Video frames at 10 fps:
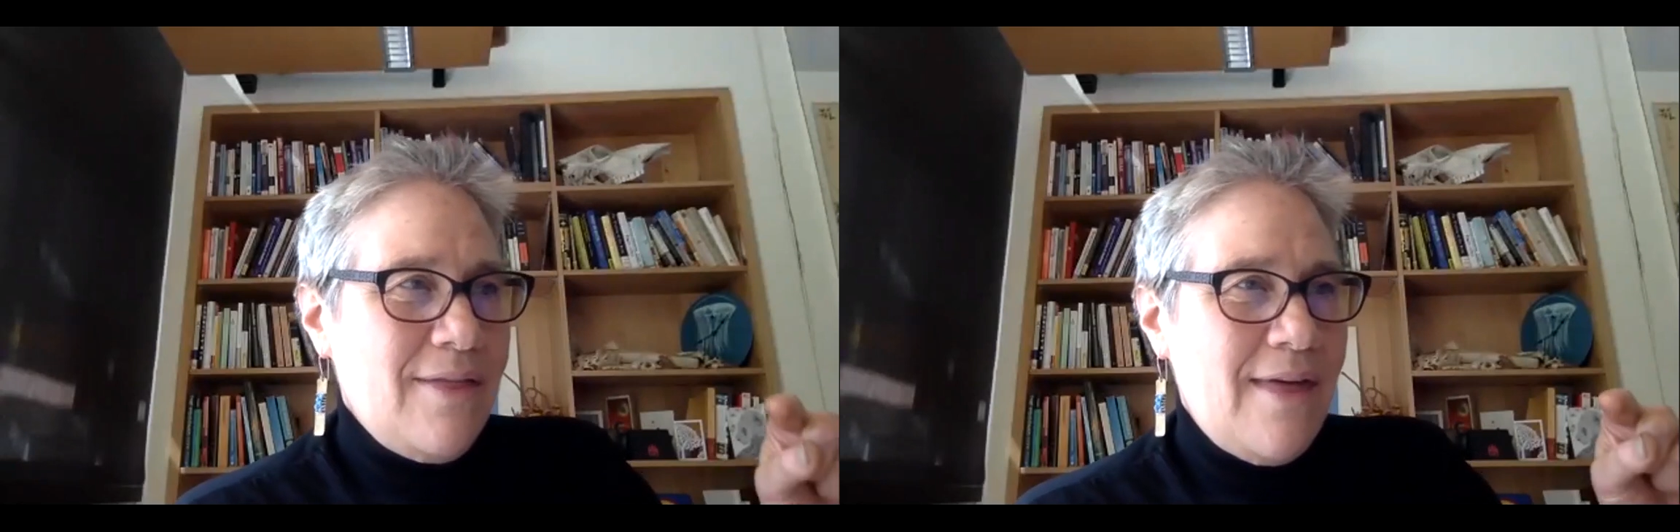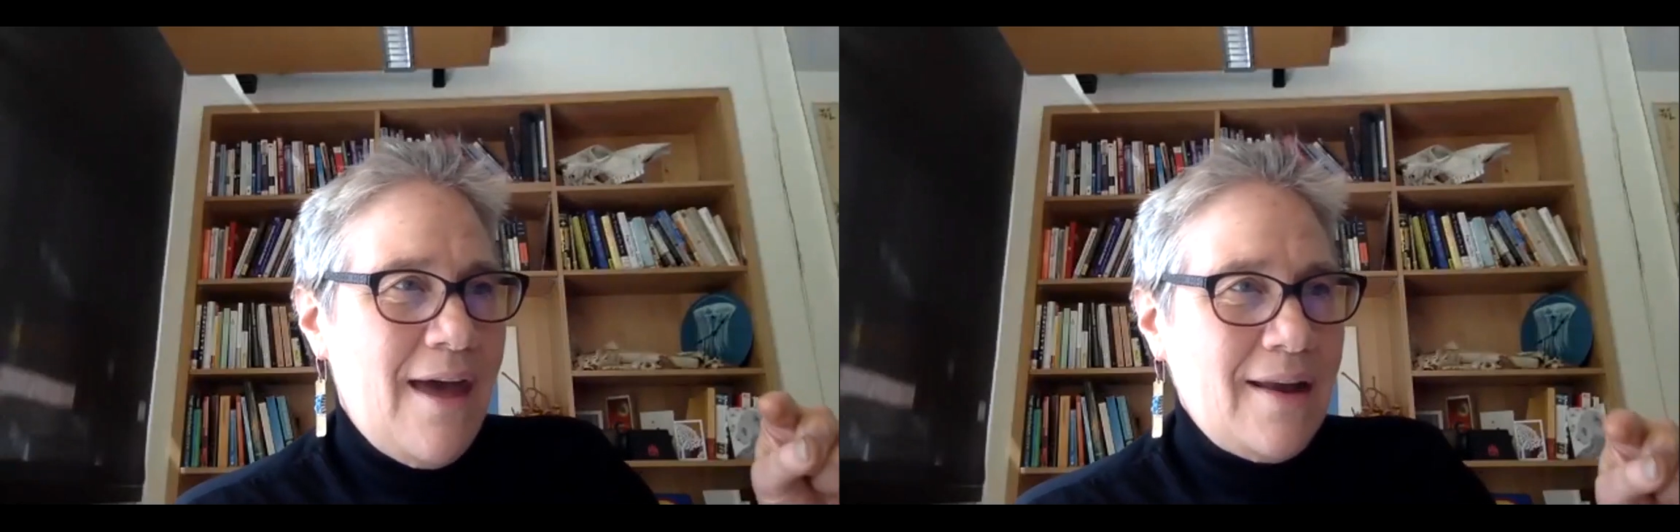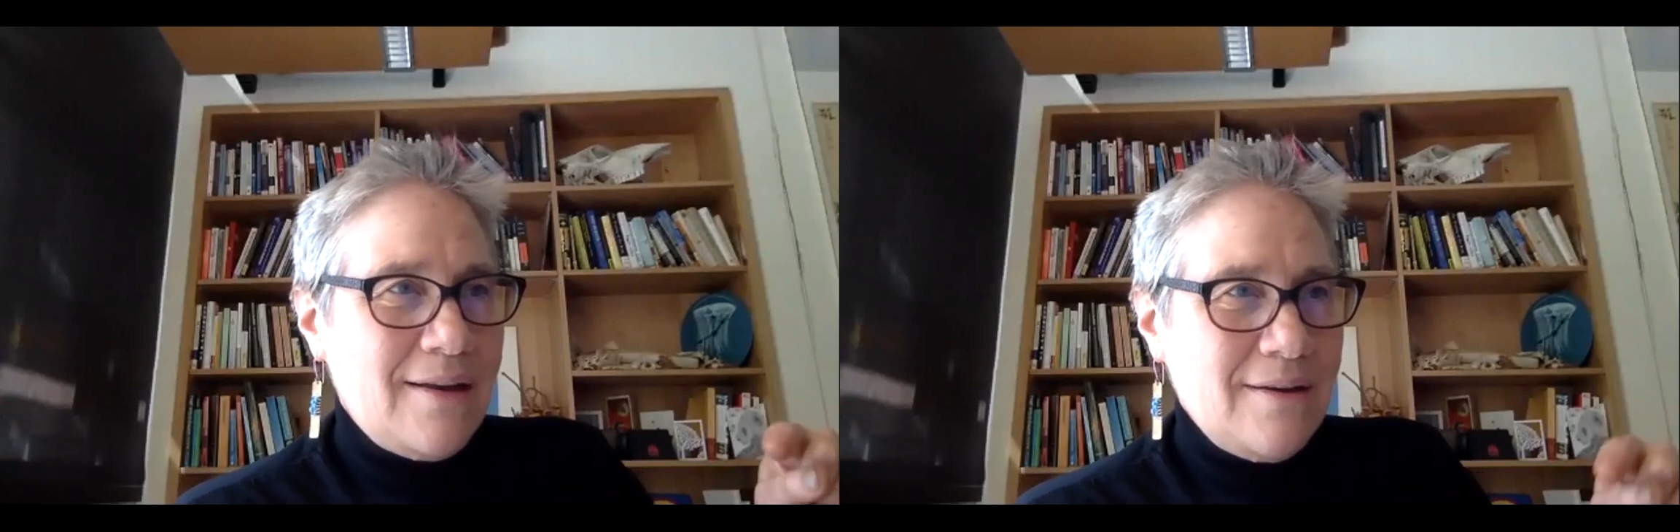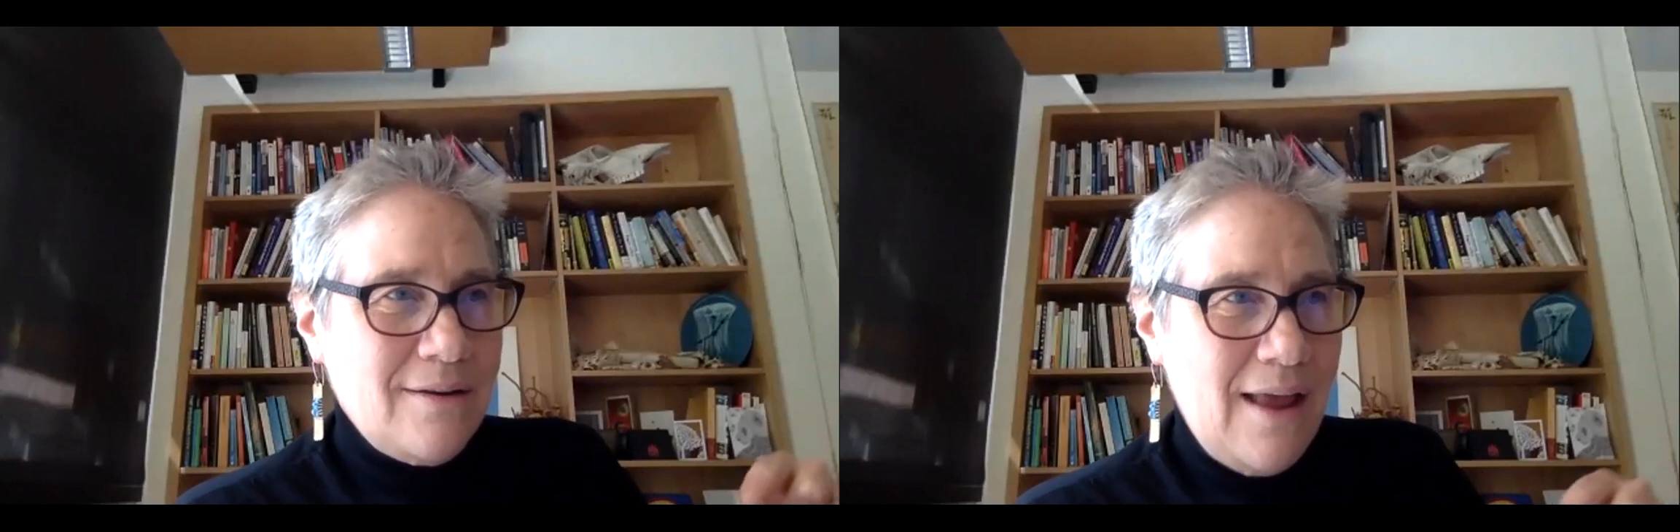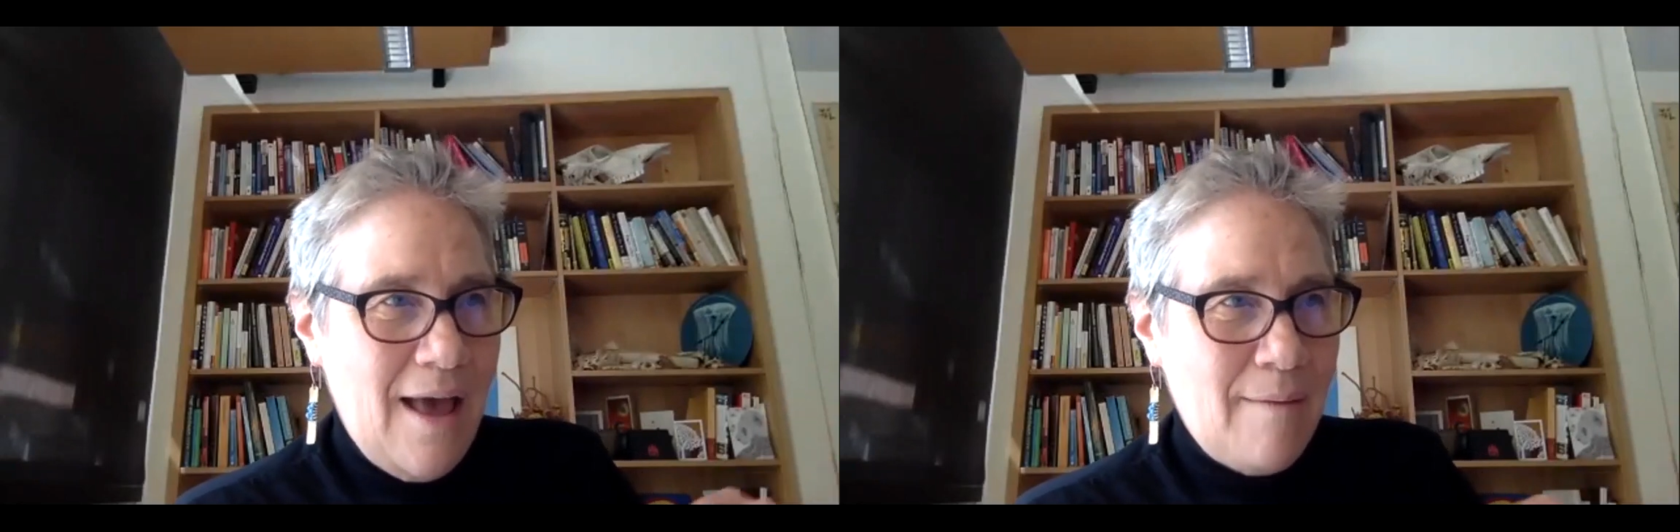that
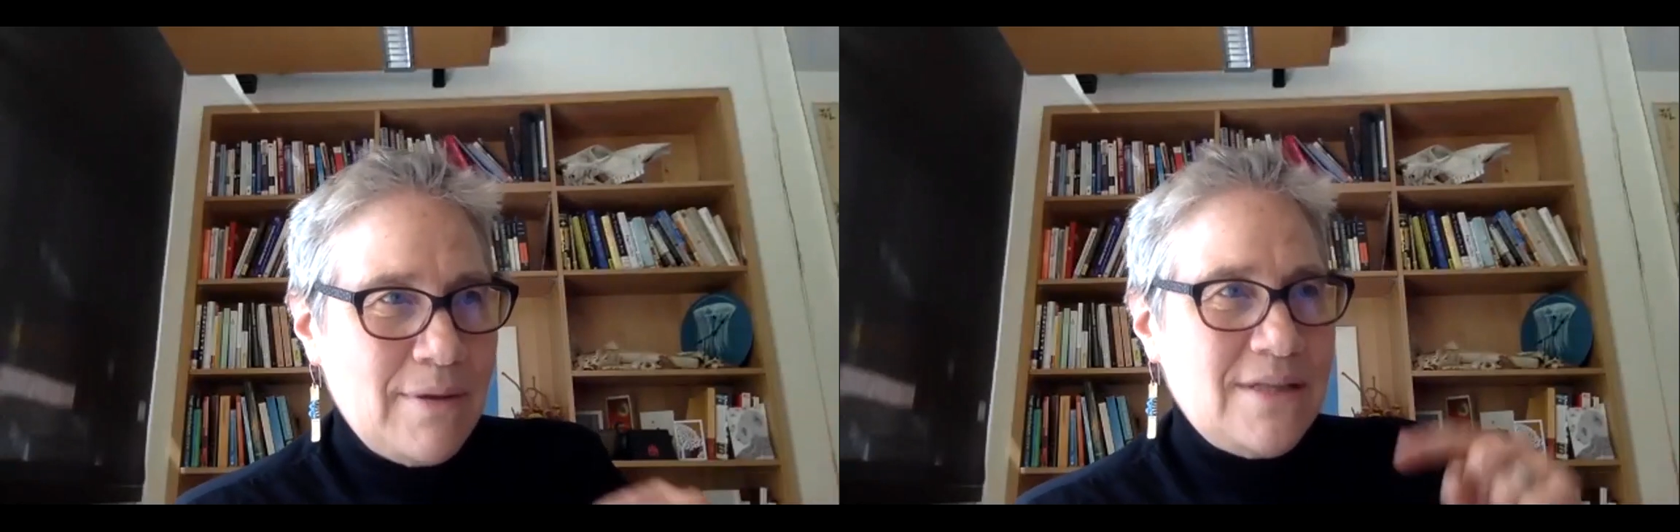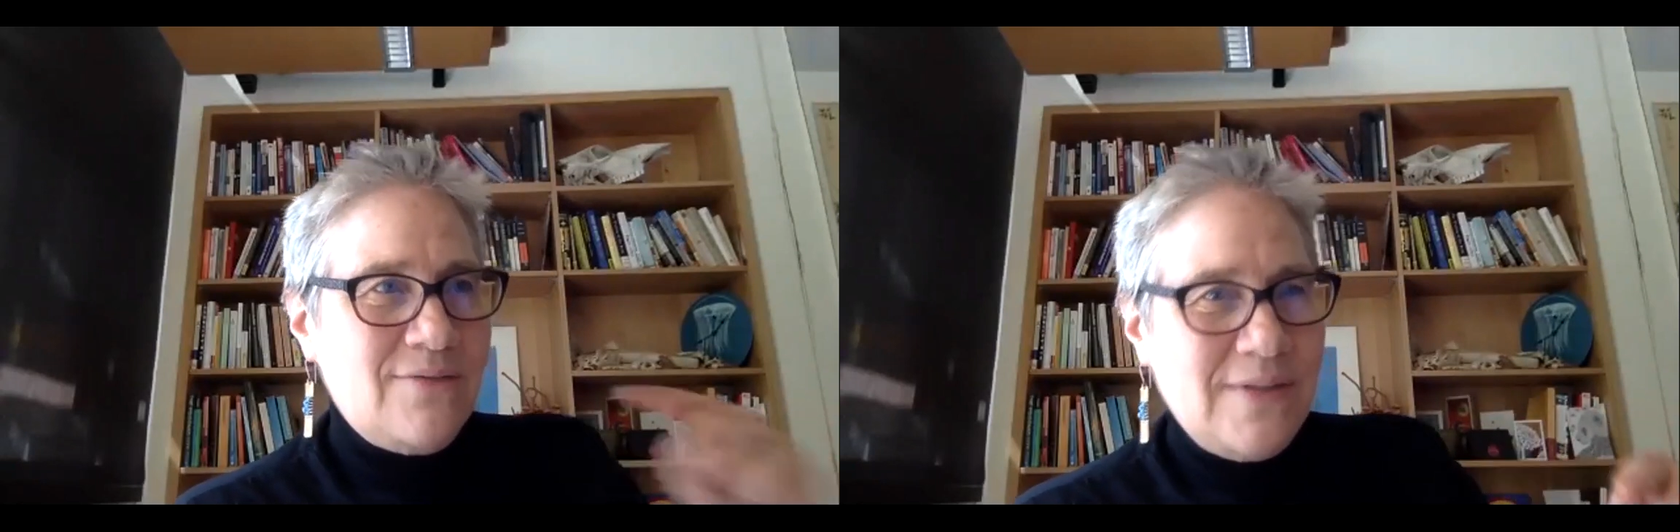happens